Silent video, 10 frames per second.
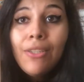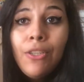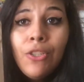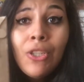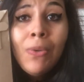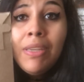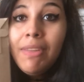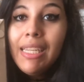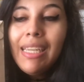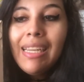So you don't
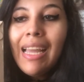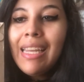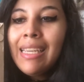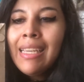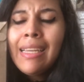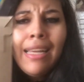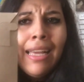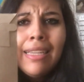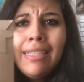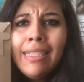even need any
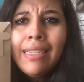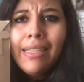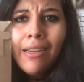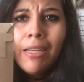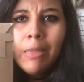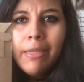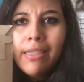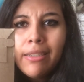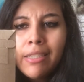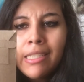handy dandy cosplay
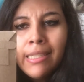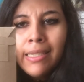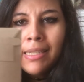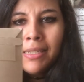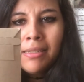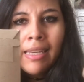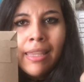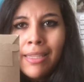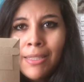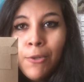scissors to
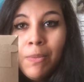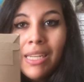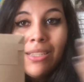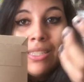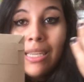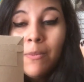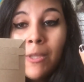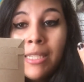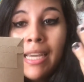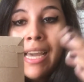get this open. It just comes
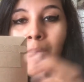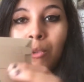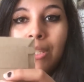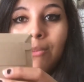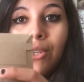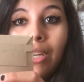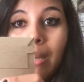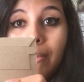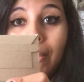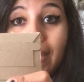with a tab, which I'm sure
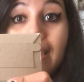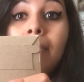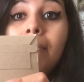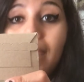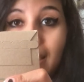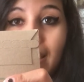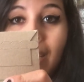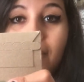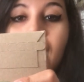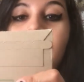I'm going to mess
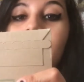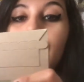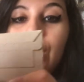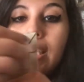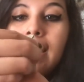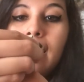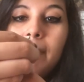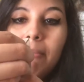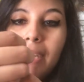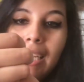up, just like
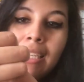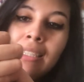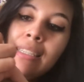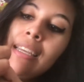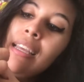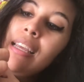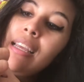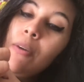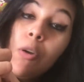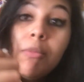my minis
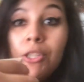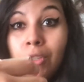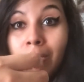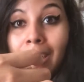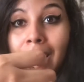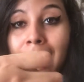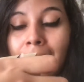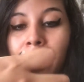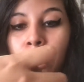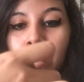or mystery minis
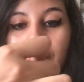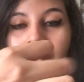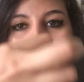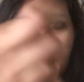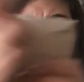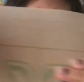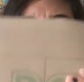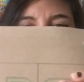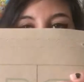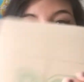that I've opened up
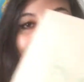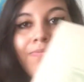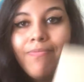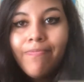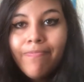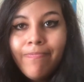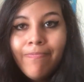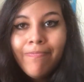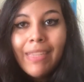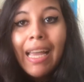on the...
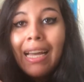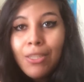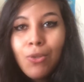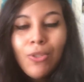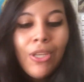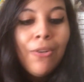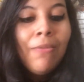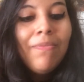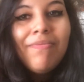I told you.